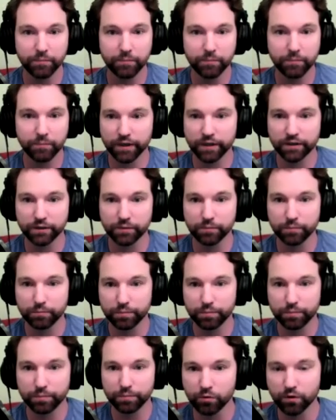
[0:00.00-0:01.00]
my trailer
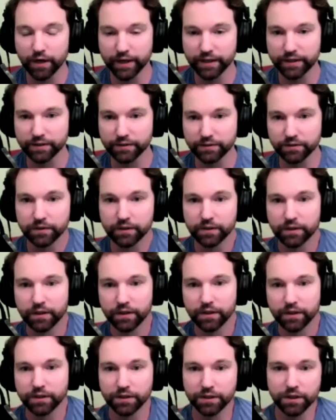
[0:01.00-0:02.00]
before I could
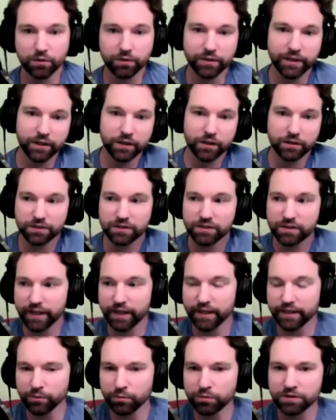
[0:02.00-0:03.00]
you know, get on
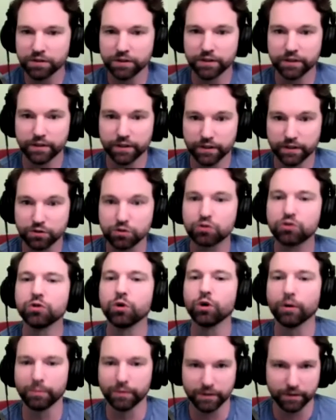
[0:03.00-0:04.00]
set. It was an
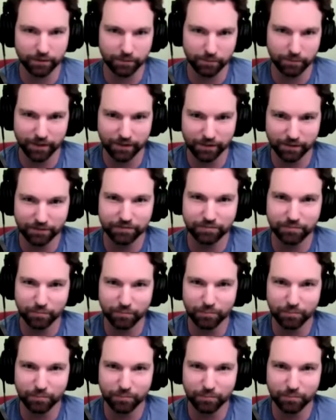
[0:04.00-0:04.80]
exorbitant amount of